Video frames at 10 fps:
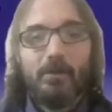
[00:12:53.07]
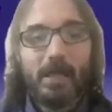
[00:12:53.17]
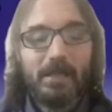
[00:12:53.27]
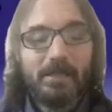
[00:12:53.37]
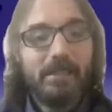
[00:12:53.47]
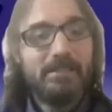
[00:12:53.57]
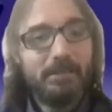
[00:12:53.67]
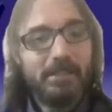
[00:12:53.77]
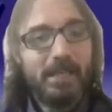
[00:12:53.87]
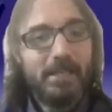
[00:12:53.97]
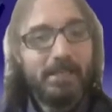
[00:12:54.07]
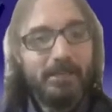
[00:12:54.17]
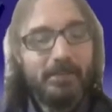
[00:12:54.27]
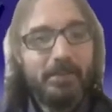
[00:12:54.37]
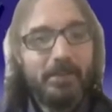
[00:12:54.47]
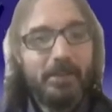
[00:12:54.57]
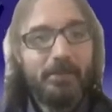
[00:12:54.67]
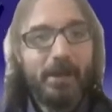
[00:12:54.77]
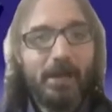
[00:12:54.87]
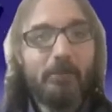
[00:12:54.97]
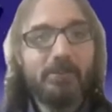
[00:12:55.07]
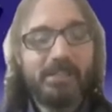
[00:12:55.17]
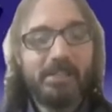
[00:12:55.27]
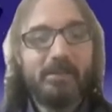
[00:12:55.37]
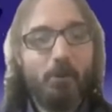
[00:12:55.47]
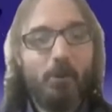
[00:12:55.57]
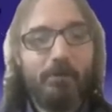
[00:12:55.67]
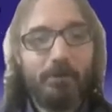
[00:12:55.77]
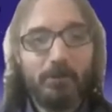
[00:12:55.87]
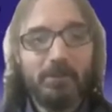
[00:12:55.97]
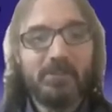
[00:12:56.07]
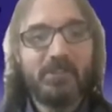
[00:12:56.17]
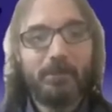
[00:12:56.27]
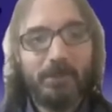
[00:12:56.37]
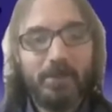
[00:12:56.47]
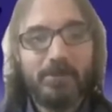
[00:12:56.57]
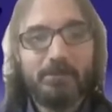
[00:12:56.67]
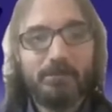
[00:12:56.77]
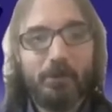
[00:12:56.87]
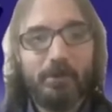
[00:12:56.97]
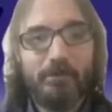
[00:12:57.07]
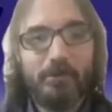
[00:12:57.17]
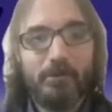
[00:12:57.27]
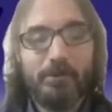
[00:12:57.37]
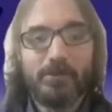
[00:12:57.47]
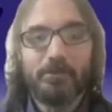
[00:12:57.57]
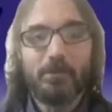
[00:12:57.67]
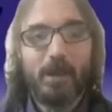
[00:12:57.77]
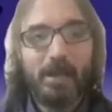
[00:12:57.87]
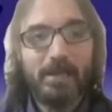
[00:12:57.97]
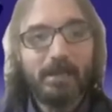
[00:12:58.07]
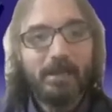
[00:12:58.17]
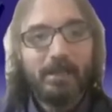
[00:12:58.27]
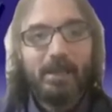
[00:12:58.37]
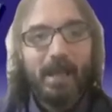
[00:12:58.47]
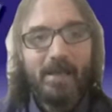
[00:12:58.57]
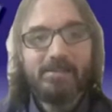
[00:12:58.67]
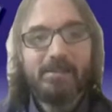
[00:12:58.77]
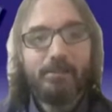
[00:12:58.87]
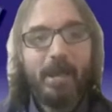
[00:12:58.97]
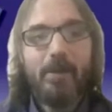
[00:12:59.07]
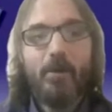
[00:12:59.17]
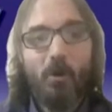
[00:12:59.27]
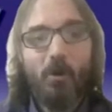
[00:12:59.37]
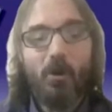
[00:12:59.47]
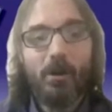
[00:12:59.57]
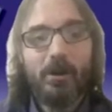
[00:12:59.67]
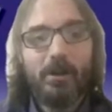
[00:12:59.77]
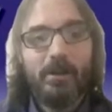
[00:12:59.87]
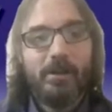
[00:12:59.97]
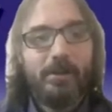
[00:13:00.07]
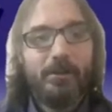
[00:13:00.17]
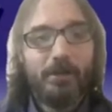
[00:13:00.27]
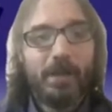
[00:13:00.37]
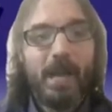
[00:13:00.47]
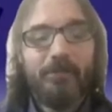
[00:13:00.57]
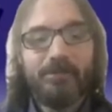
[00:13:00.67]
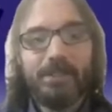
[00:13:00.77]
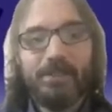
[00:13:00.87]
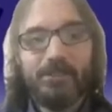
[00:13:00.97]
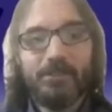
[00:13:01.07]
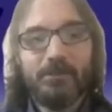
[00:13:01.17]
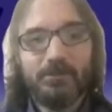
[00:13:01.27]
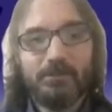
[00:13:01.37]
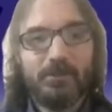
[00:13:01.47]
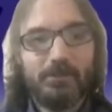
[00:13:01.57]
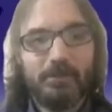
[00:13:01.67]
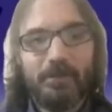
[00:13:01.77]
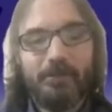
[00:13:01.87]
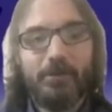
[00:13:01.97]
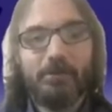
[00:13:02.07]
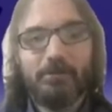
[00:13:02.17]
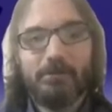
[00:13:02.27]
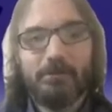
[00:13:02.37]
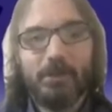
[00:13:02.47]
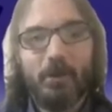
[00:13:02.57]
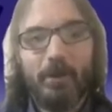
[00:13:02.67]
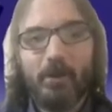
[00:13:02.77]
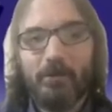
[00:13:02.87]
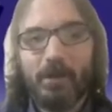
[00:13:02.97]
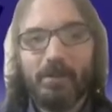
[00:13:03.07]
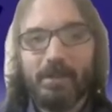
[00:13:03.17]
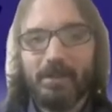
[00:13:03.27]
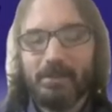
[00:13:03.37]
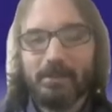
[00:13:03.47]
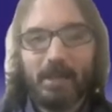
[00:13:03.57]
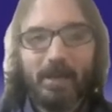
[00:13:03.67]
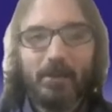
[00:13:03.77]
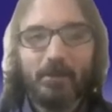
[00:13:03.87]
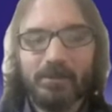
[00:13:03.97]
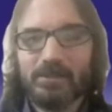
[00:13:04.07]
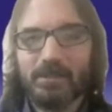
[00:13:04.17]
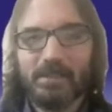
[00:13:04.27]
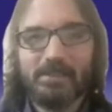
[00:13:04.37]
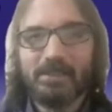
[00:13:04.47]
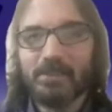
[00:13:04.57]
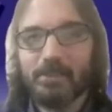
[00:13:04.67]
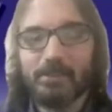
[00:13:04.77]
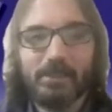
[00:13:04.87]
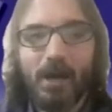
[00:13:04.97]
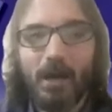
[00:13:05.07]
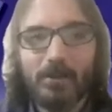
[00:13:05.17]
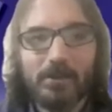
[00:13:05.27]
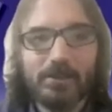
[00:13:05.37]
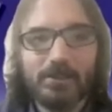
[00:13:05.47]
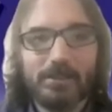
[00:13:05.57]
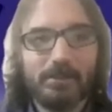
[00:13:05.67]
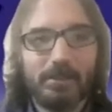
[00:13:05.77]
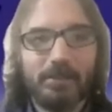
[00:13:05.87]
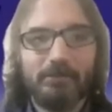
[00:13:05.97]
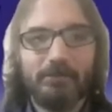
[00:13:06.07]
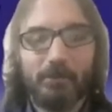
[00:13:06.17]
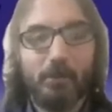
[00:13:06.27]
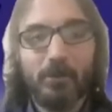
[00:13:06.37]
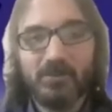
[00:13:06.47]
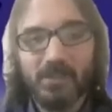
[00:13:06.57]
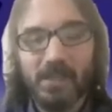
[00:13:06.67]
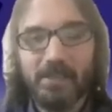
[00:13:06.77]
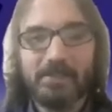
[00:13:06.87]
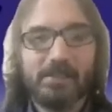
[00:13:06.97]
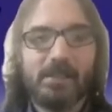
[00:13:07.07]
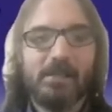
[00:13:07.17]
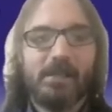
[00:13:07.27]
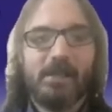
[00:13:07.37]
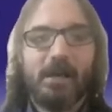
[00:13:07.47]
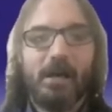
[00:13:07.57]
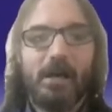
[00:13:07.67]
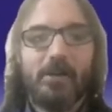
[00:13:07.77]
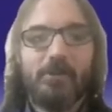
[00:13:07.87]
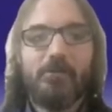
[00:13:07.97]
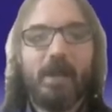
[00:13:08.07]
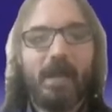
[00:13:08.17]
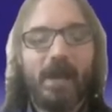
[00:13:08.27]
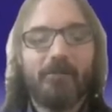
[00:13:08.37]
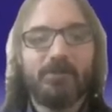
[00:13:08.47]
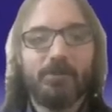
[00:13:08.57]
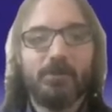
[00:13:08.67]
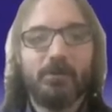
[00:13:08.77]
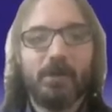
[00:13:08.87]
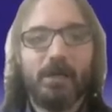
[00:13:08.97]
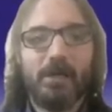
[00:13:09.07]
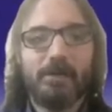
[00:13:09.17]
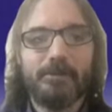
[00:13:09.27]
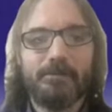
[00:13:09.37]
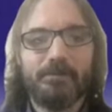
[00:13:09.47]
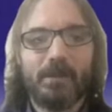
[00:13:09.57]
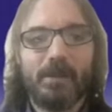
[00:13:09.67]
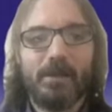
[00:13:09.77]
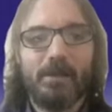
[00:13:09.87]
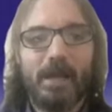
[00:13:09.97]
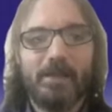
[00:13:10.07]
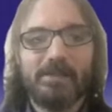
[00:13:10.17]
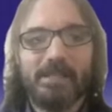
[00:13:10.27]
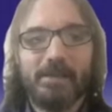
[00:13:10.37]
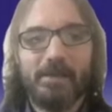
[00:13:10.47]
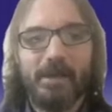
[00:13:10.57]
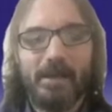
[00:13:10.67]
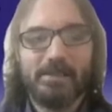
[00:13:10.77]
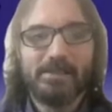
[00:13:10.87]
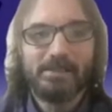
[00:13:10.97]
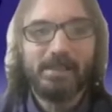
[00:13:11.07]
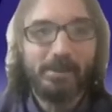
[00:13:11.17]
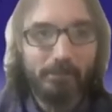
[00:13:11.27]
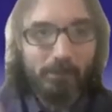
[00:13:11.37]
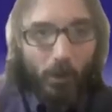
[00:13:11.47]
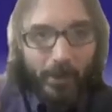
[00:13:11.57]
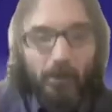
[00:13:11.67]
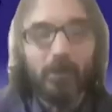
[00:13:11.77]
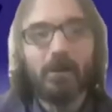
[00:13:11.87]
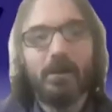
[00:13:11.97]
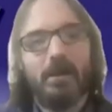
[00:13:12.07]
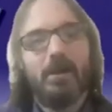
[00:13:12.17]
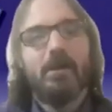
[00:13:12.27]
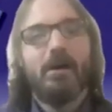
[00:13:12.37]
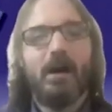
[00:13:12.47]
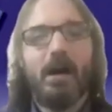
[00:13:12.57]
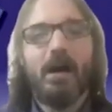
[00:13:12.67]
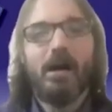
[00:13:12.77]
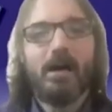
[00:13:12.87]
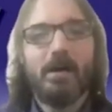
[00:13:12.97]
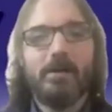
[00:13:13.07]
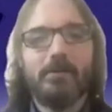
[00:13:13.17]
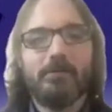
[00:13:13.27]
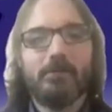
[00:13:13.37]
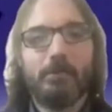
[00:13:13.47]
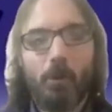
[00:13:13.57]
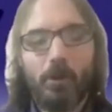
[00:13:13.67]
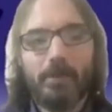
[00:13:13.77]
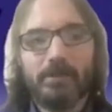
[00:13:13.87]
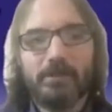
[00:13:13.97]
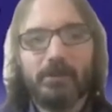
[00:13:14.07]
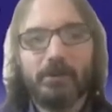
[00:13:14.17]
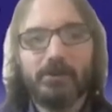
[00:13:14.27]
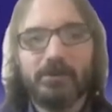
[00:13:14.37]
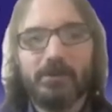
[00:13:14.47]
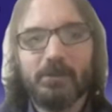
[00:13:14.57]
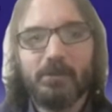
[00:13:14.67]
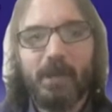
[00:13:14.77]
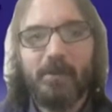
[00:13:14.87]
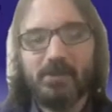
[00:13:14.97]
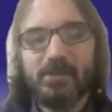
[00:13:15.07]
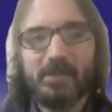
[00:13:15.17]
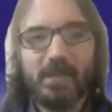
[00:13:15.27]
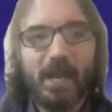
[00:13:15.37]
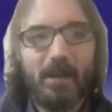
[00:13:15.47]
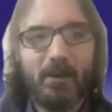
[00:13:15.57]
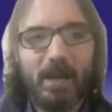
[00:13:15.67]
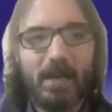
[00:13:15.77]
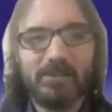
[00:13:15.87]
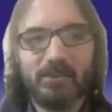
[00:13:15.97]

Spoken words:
Well, that's something I didn't even think about. I was thinking more from the recipient's point of view, but you're right. As the payor, you're going to have to issue if you're going over, I it's like $600 for most things. You may have to, as the employer, report those payments to the IRS.